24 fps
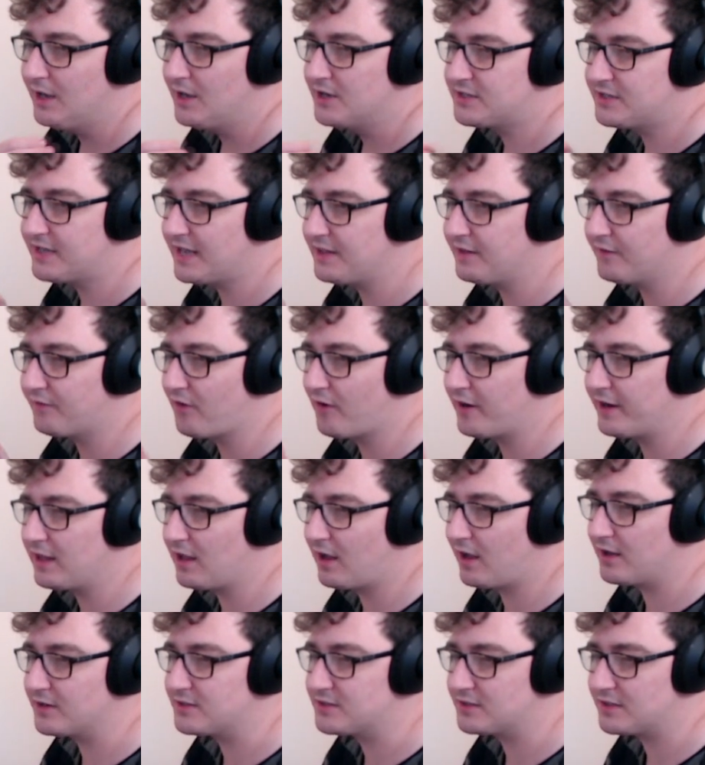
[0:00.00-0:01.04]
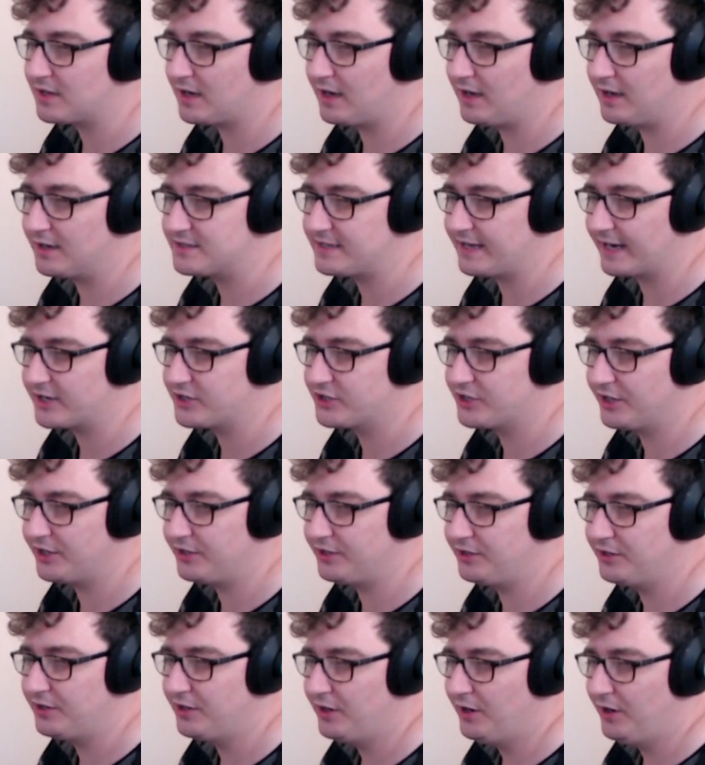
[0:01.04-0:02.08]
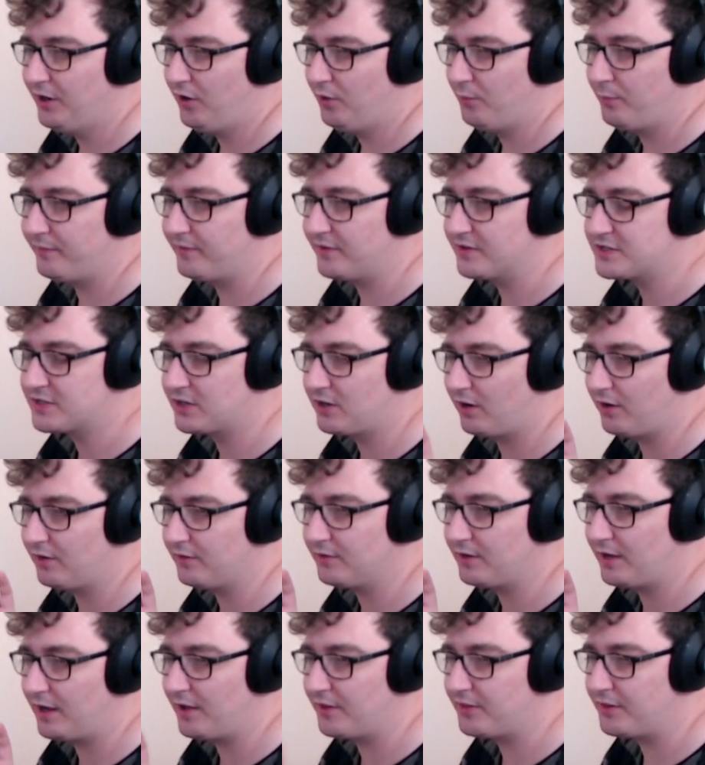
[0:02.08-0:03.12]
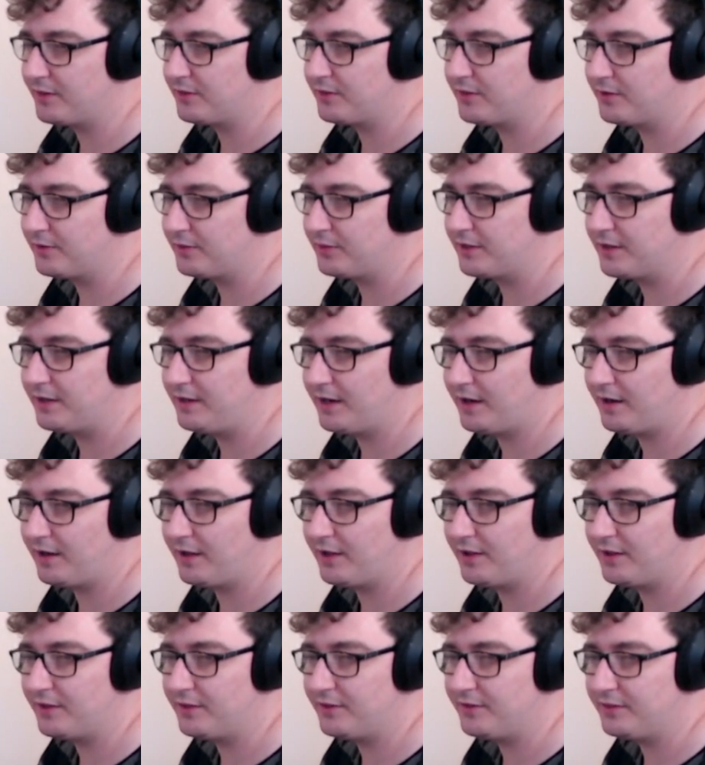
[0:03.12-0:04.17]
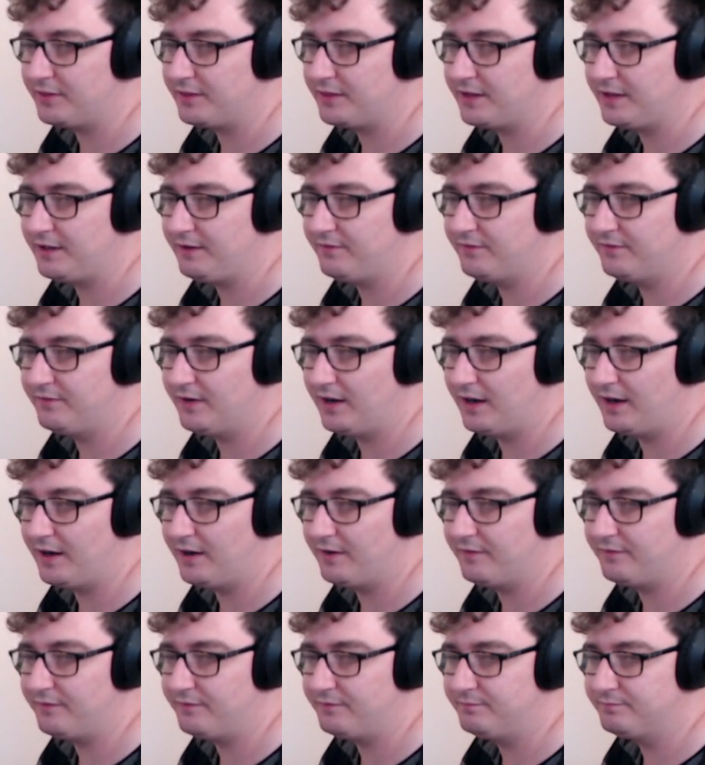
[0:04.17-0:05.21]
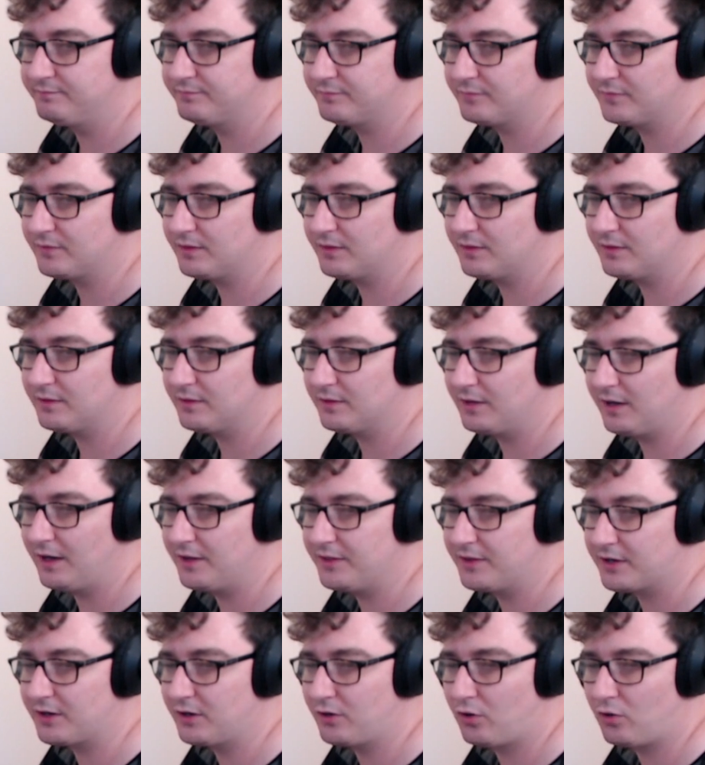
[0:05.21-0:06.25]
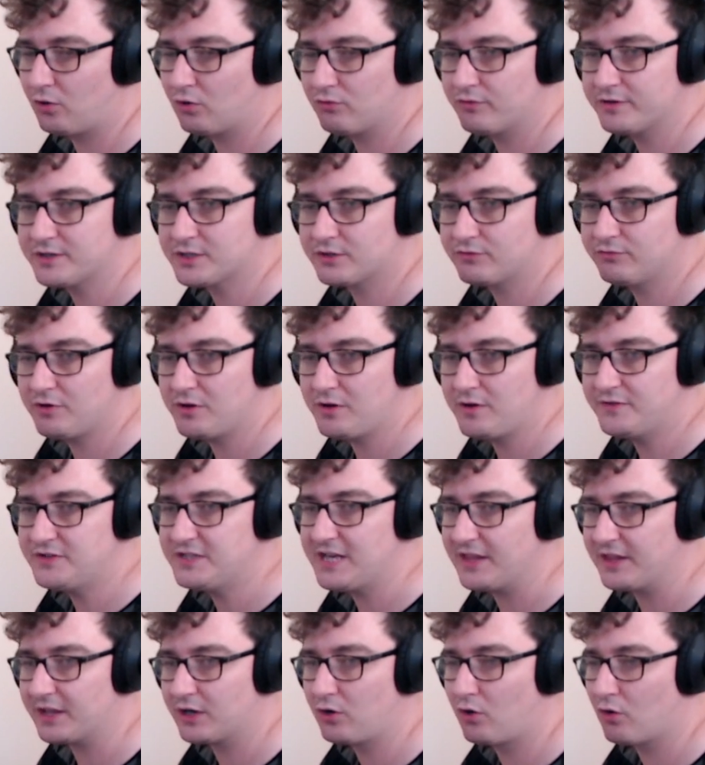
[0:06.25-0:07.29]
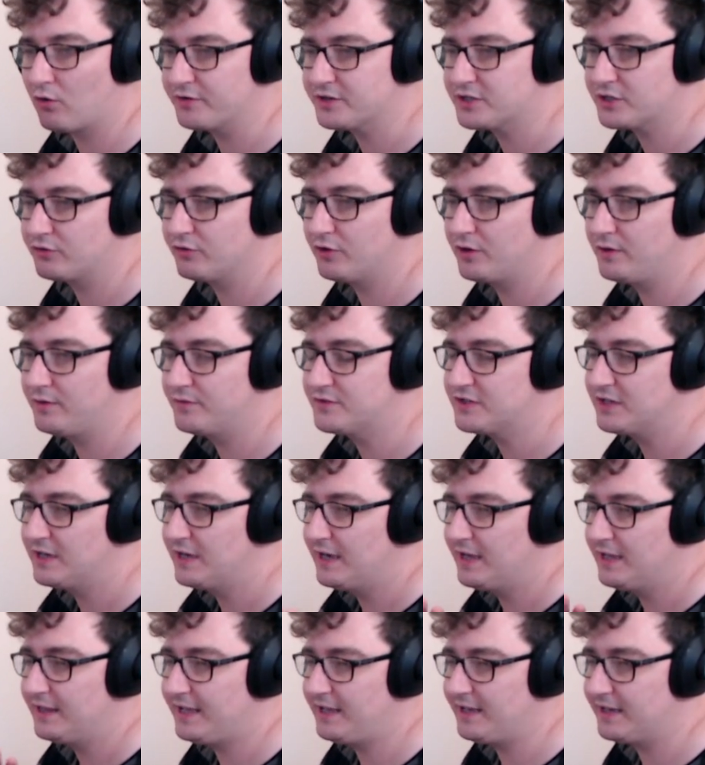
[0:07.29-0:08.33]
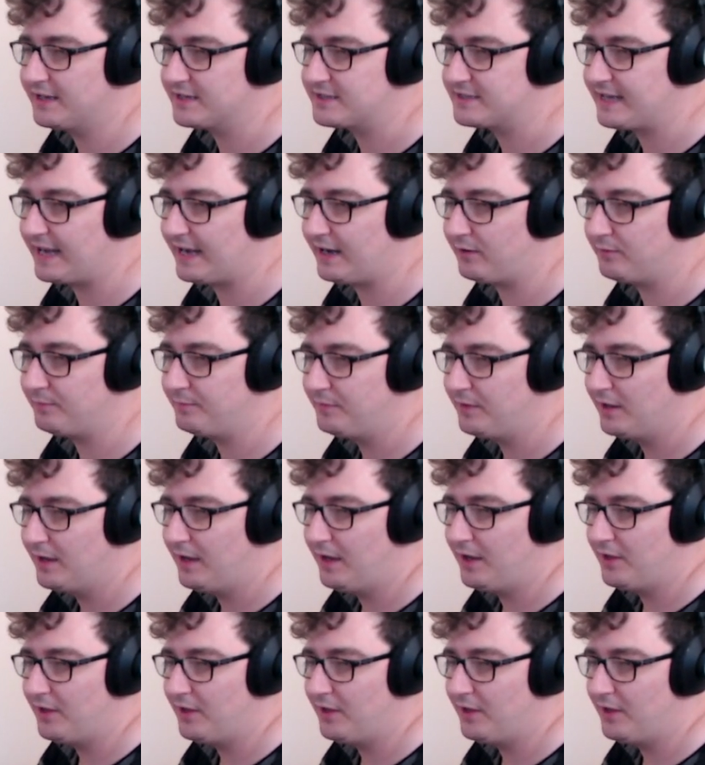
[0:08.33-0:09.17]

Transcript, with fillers: So then the very last uh, section, we have just got uh, the the uh, the, uh, uh, the chorus grooves. Yeah, the chorus grooves leading us out.